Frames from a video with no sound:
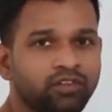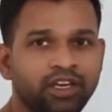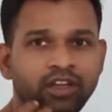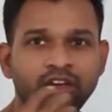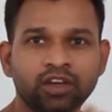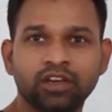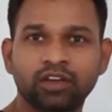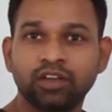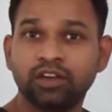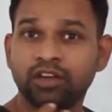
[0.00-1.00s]

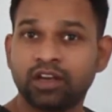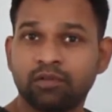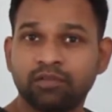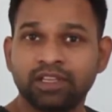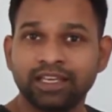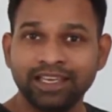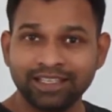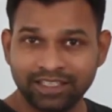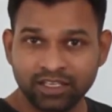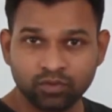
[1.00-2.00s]
need to come up with the
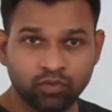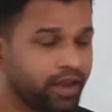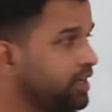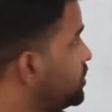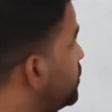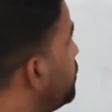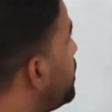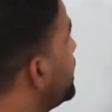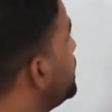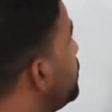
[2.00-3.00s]
easiest way to
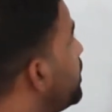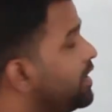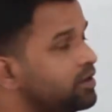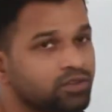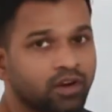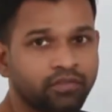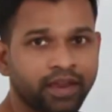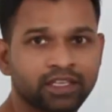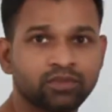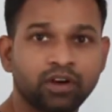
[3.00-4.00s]
find the values of
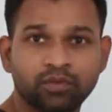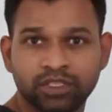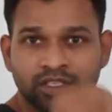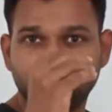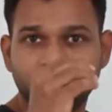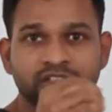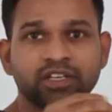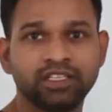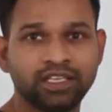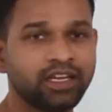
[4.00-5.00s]
x for which the
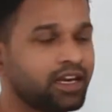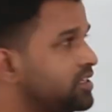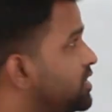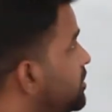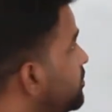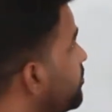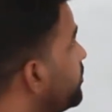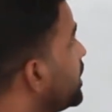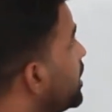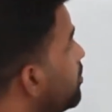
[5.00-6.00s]
function is increasing.
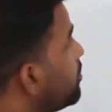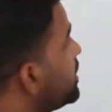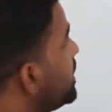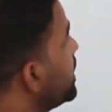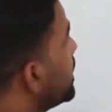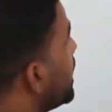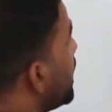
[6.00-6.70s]
But here,